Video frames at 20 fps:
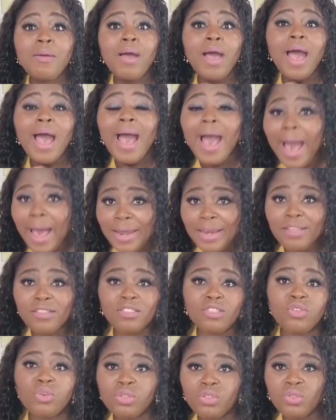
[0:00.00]
add it
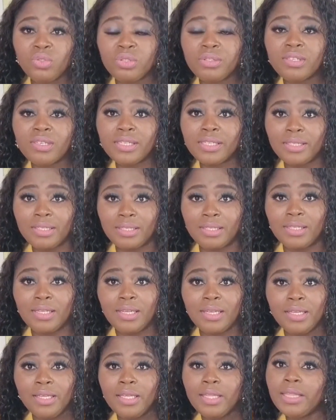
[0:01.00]
to your to-do list.
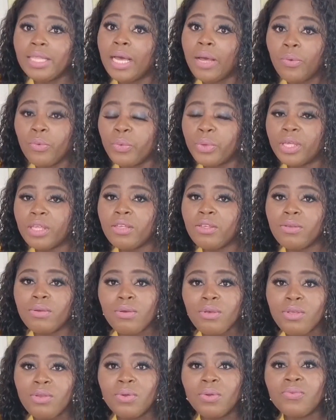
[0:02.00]
That way
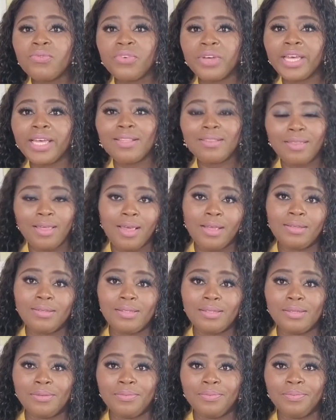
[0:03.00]
you don't forget
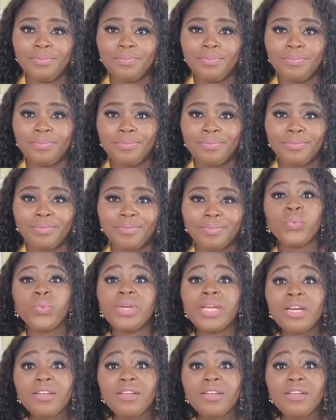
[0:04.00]
things. Without